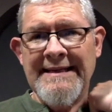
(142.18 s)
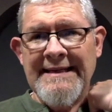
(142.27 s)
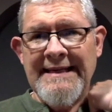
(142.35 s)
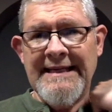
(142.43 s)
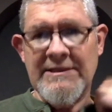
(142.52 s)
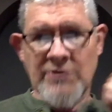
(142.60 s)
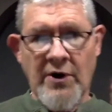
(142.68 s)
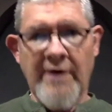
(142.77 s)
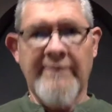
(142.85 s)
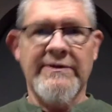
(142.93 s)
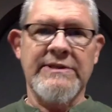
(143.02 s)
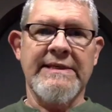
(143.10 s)
It's
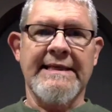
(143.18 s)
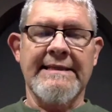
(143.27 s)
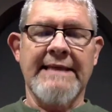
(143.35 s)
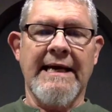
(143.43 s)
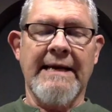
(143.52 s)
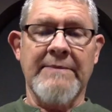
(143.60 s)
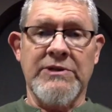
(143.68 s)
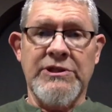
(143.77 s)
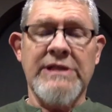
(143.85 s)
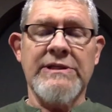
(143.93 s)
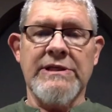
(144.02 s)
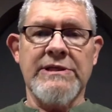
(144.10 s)
harvesting time. And
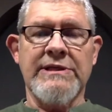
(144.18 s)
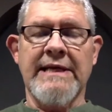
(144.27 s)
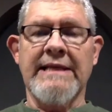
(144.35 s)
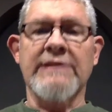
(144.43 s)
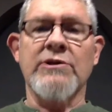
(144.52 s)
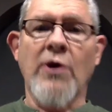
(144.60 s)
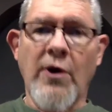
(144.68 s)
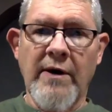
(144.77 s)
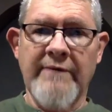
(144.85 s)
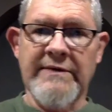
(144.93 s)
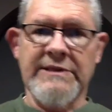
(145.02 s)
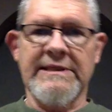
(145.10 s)
Jesus said it's
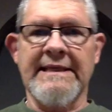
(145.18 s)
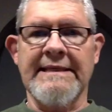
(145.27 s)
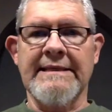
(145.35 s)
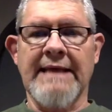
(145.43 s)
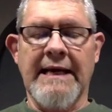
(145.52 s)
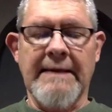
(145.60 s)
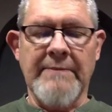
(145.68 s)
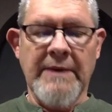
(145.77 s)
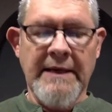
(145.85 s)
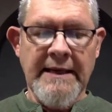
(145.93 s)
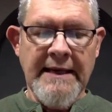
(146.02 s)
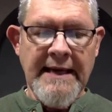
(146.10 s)
harvesting time.
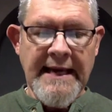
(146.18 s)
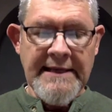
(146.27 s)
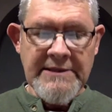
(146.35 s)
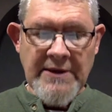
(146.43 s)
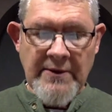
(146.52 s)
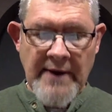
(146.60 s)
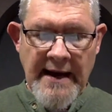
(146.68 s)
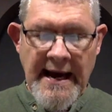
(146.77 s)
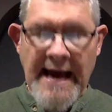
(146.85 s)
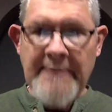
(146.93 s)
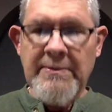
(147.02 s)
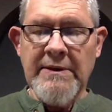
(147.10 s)
And so
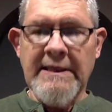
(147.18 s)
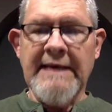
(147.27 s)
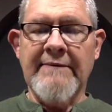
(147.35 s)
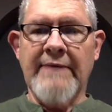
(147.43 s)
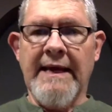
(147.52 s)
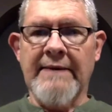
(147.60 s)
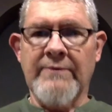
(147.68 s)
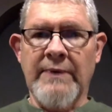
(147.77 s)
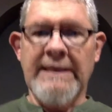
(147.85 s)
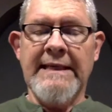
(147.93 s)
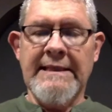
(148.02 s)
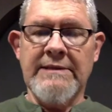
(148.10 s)
I believe that we
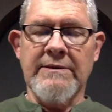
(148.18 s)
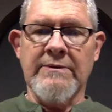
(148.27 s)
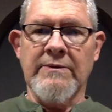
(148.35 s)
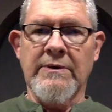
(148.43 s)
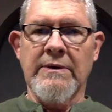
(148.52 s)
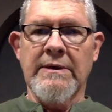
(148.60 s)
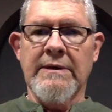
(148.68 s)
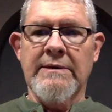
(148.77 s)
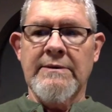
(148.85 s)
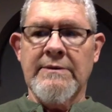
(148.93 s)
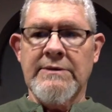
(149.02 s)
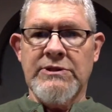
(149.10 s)
need to
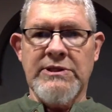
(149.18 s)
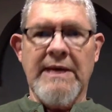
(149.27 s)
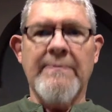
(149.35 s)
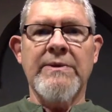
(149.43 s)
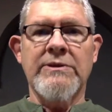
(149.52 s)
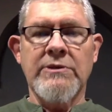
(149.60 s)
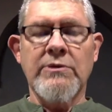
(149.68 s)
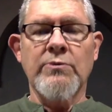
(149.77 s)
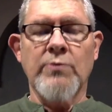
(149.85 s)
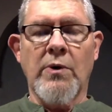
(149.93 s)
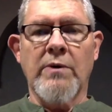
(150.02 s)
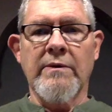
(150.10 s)
step into the
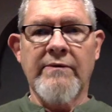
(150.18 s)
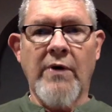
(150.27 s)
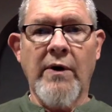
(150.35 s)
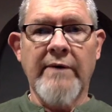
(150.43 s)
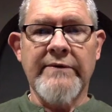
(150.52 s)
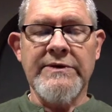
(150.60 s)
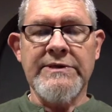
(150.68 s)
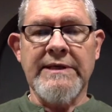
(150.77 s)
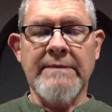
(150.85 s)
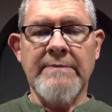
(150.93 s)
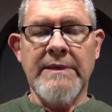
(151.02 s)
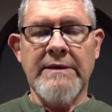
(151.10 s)
role of
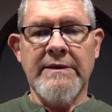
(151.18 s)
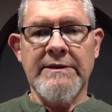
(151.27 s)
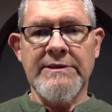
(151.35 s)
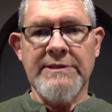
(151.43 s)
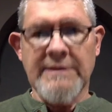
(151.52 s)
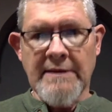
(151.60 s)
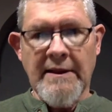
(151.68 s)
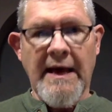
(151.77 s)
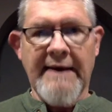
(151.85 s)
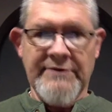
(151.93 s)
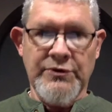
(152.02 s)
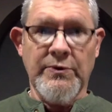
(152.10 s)
harvesting because
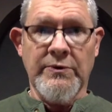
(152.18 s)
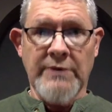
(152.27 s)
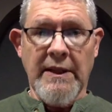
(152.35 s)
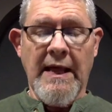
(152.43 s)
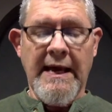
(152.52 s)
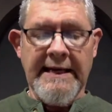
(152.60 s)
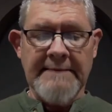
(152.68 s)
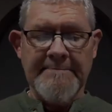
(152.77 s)
lives are on the line.